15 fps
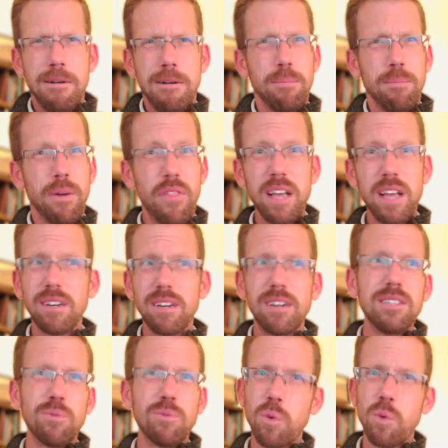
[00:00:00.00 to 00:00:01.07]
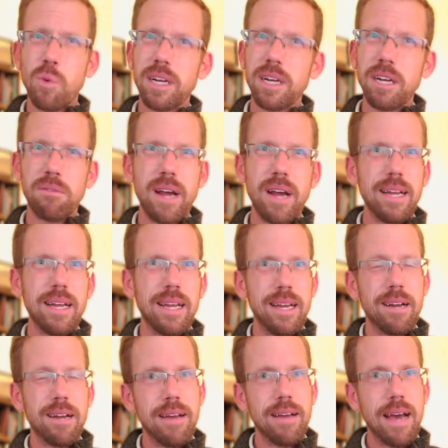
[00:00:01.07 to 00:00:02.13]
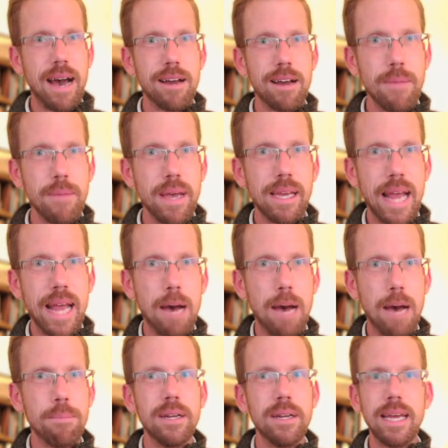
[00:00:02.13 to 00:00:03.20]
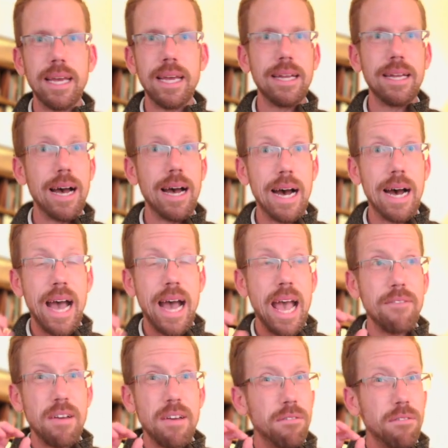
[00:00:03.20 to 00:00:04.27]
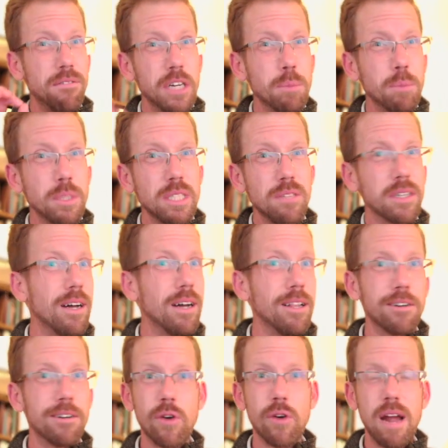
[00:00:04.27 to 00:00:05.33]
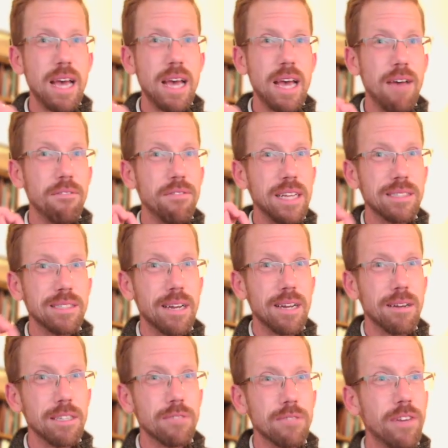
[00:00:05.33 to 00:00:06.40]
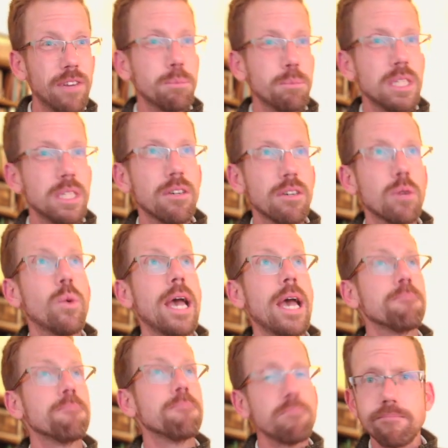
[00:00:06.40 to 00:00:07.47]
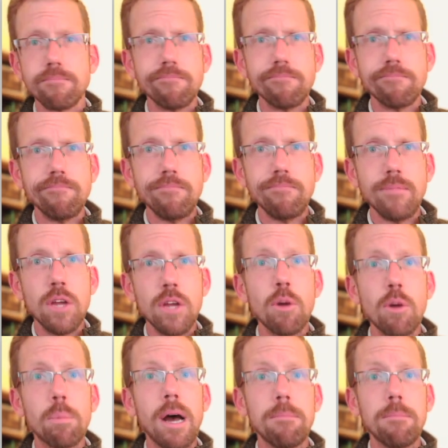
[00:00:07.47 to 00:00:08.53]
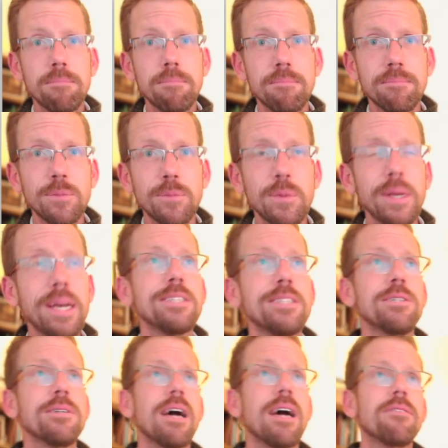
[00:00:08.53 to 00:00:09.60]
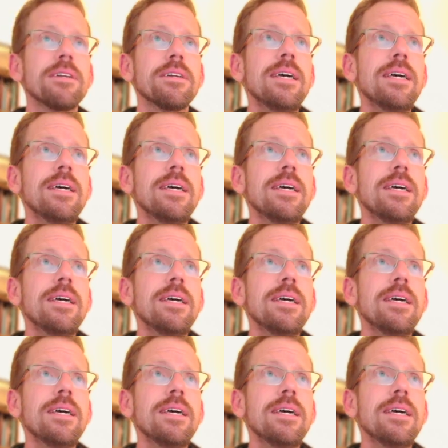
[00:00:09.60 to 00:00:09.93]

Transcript: but things aren't working right and I don't know how to make it happen. And I have to have a very specific color, or I have to have things done a very specific way. No problem. We got you covered.